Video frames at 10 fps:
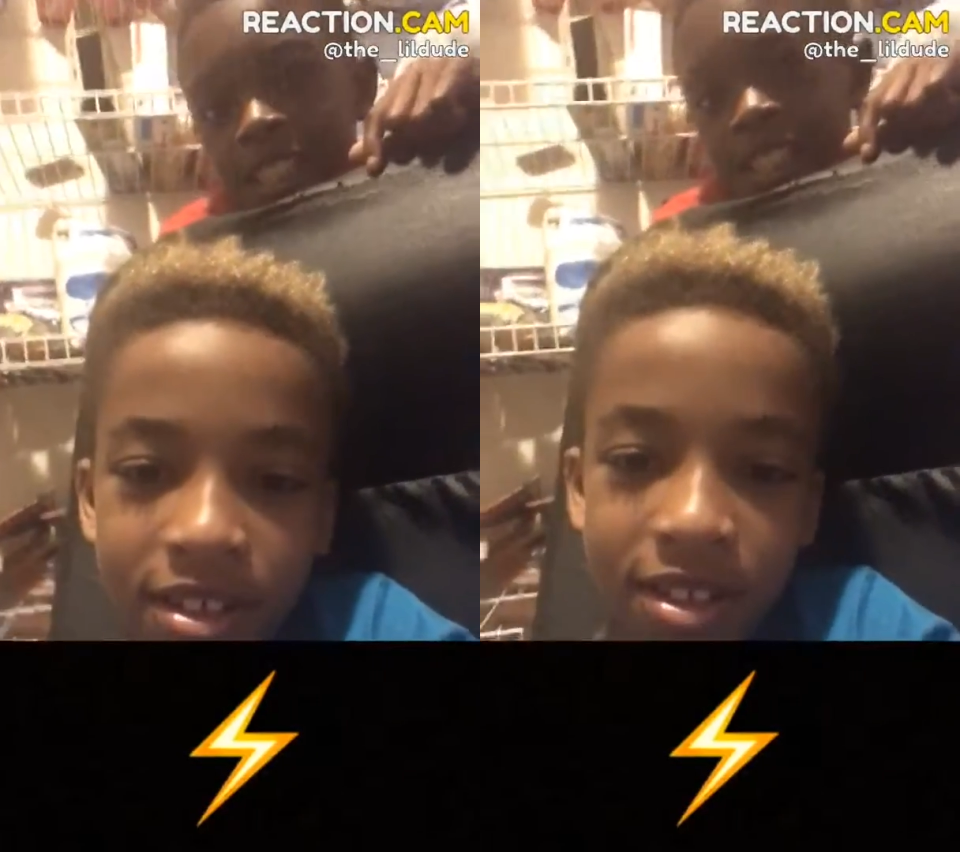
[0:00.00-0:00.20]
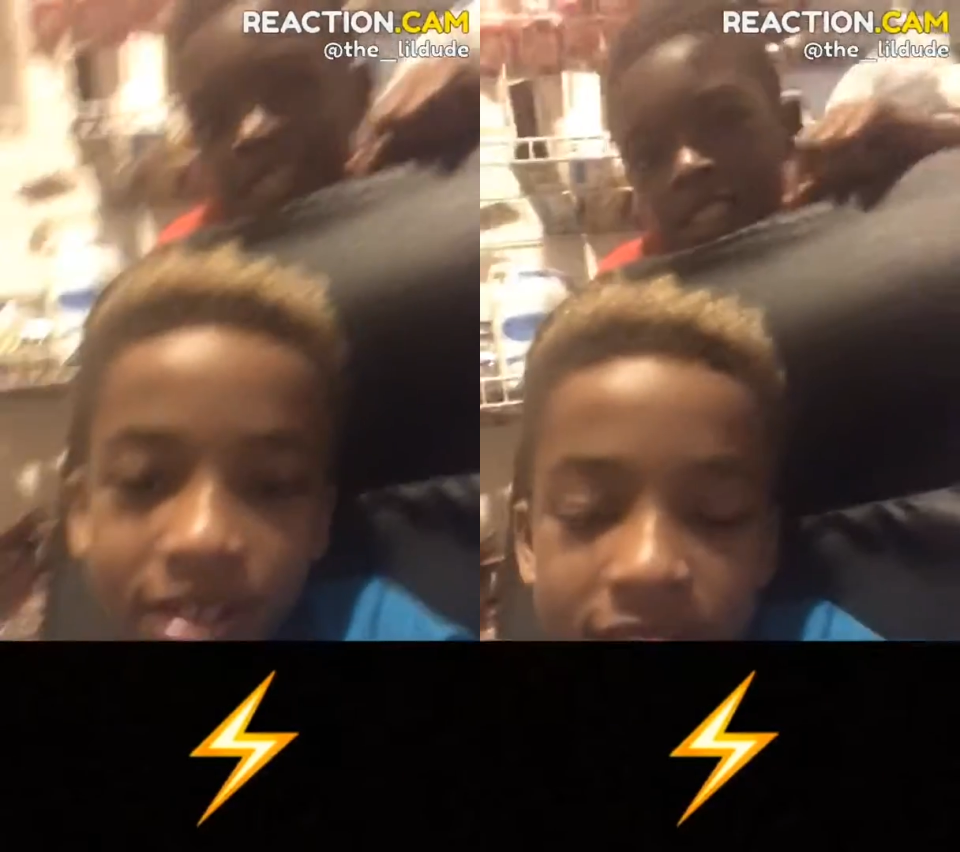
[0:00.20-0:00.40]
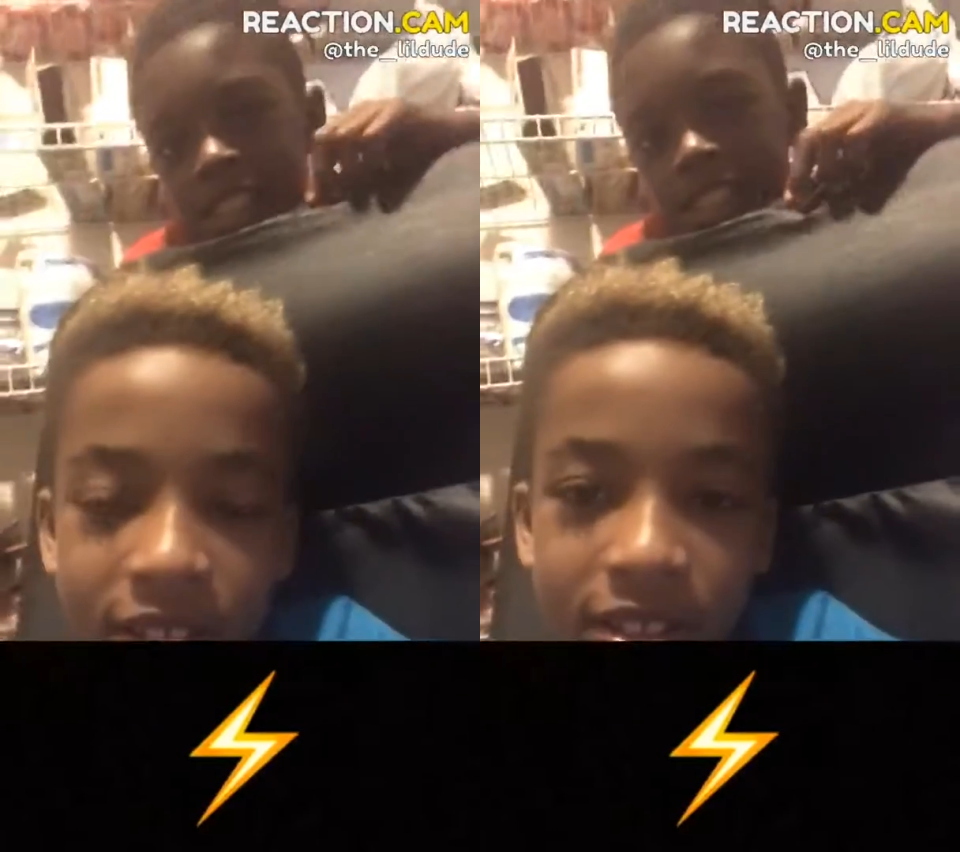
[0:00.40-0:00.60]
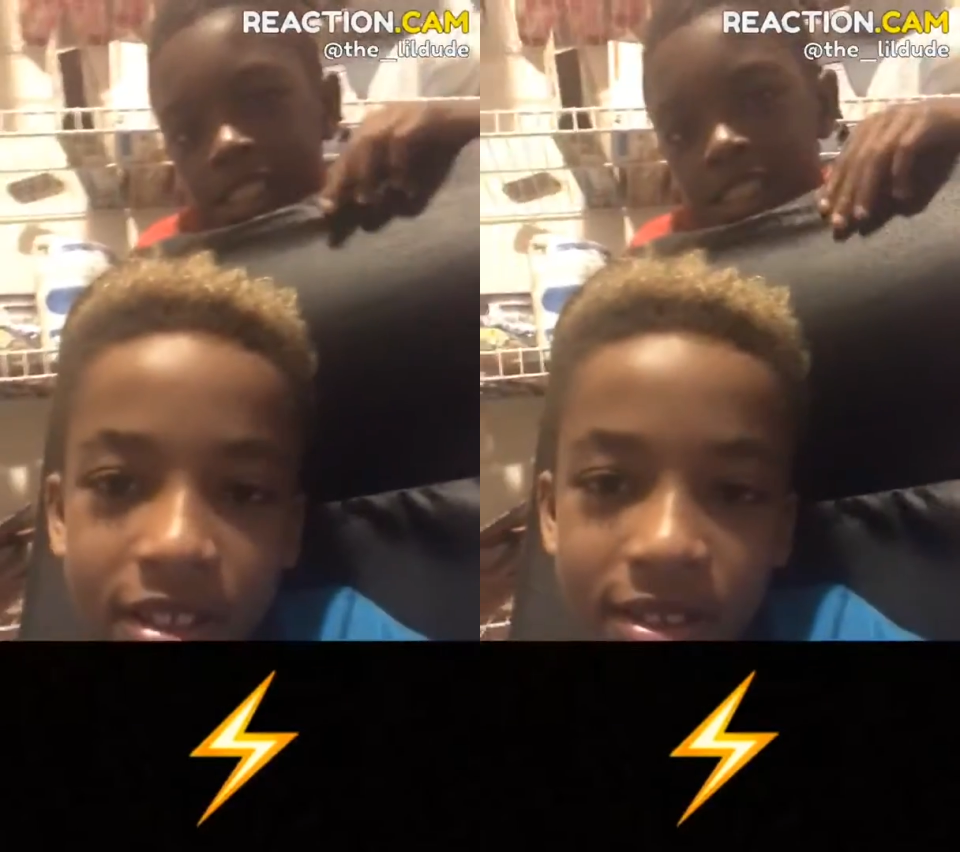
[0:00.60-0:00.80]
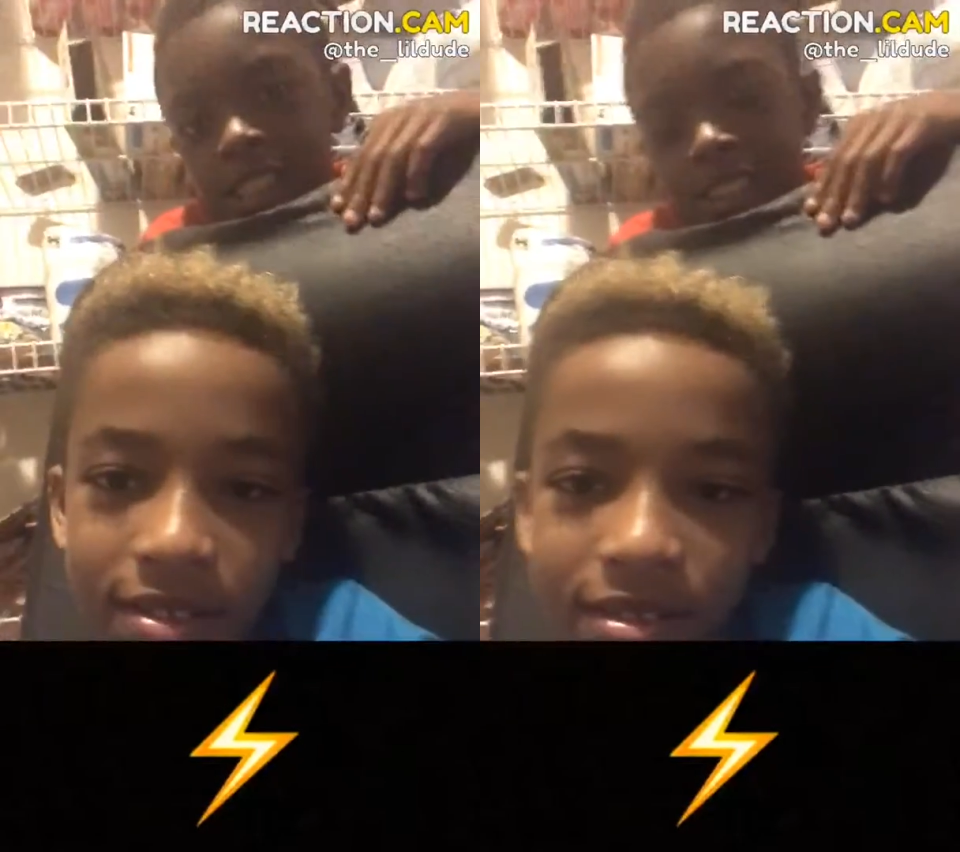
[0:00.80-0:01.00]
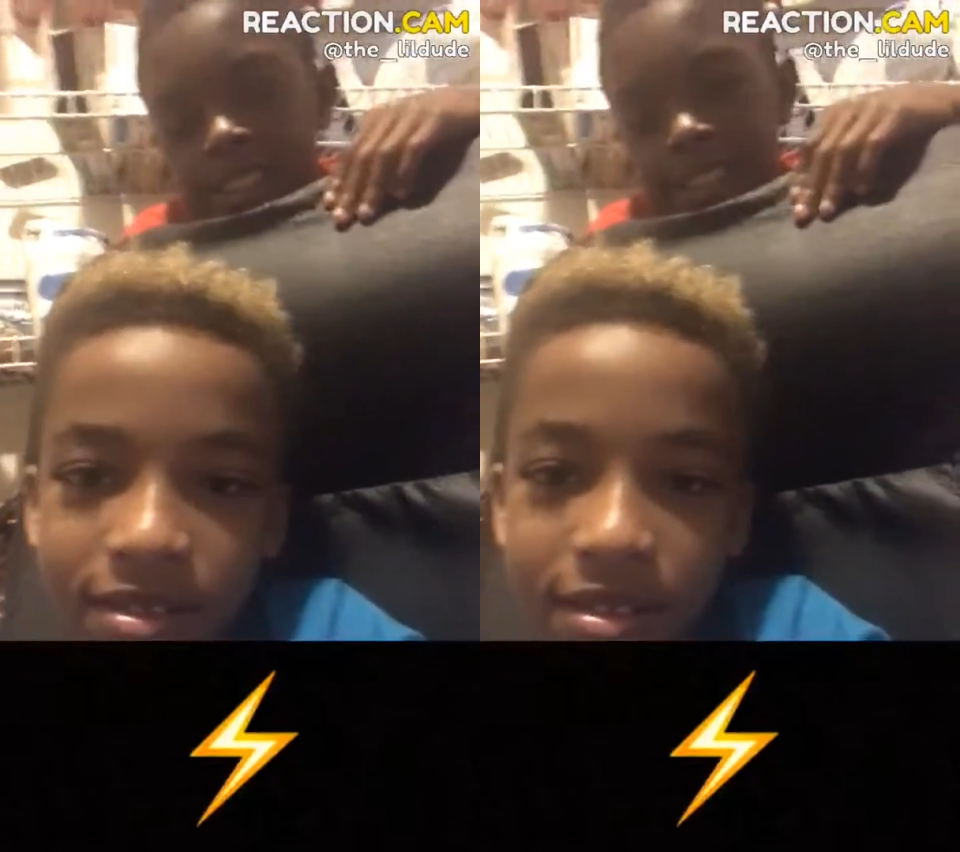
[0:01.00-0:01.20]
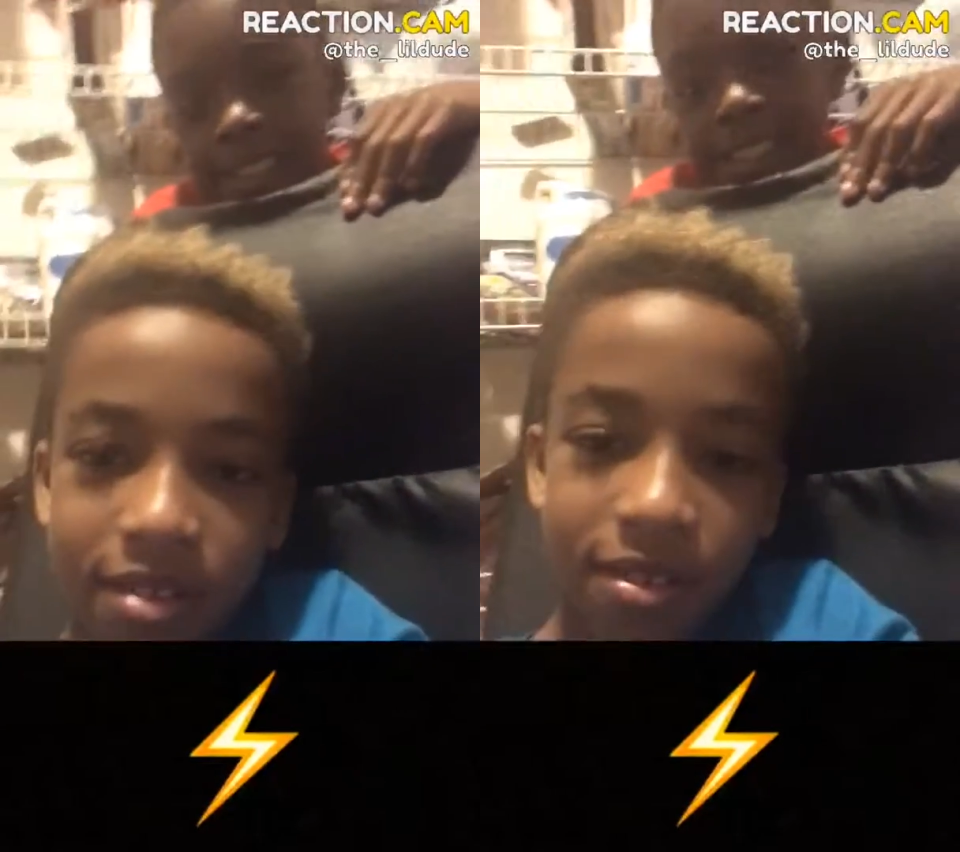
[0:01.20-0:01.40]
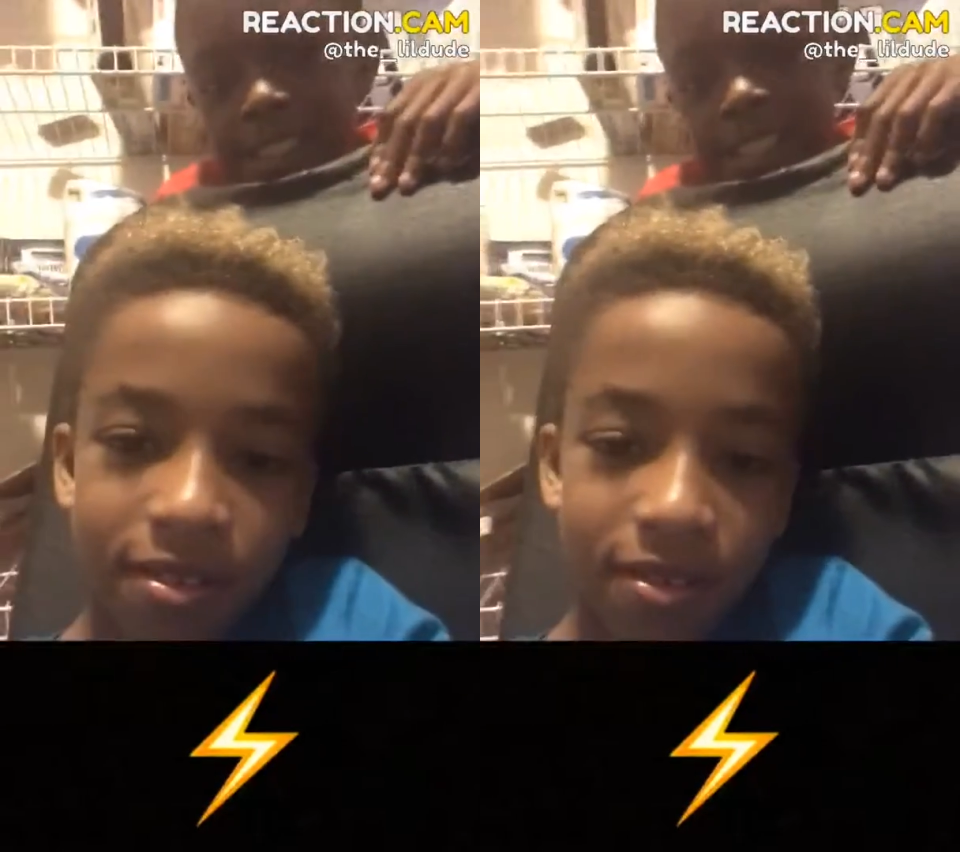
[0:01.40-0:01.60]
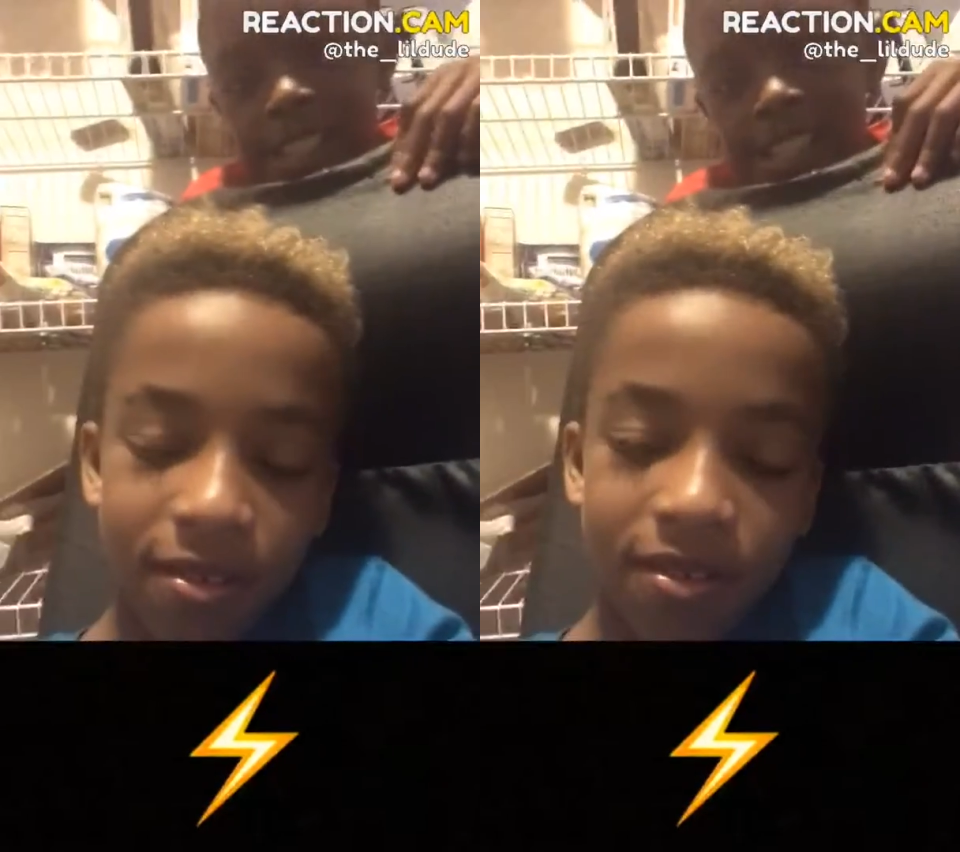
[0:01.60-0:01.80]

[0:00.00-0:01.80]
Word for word: Me, dear fox.